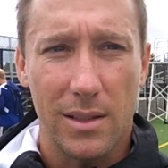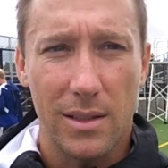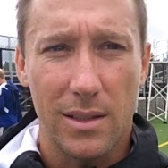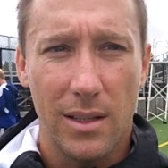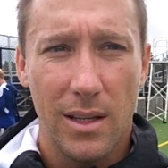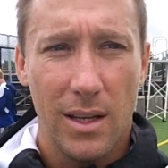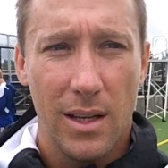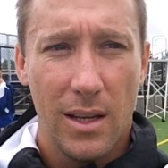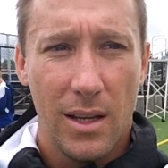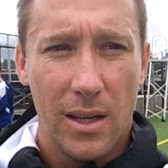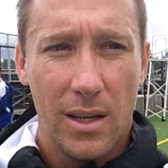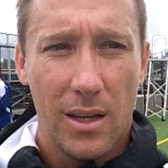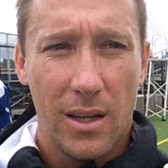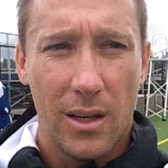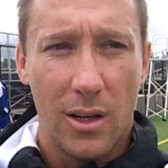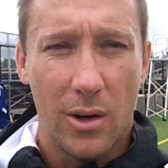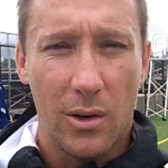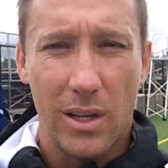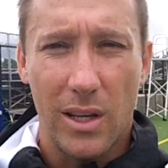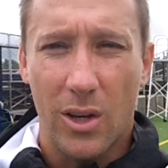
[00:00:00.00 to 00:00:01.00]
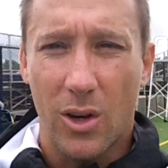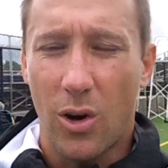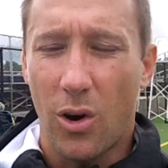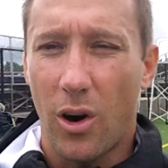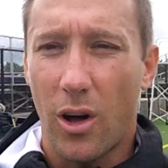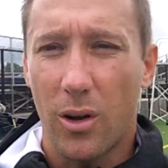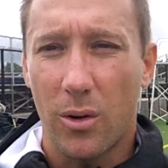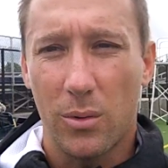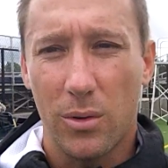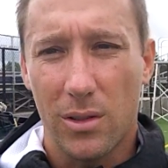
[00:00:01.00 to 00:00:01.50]
And you know, he
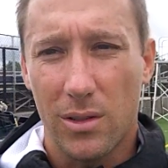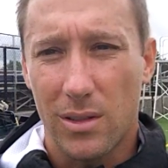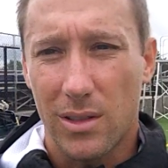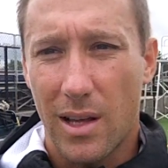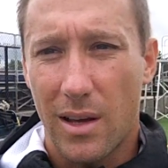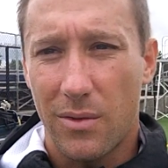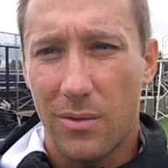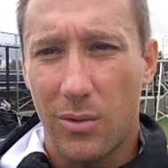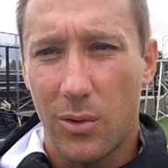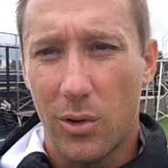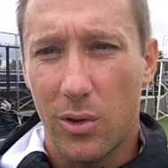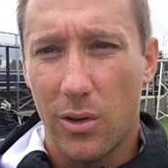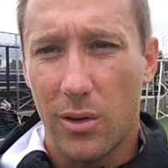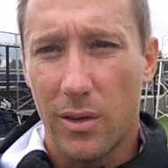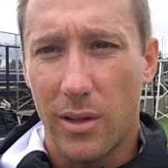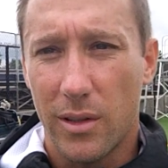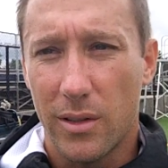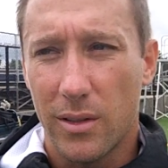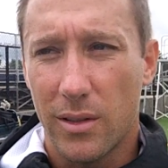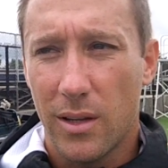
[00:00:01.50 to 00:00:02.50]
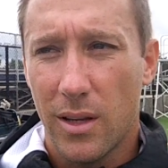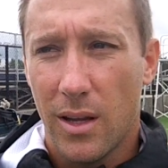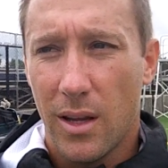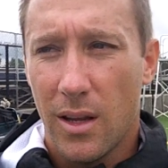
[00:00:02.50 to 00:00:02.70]
caught it with his left foot and then,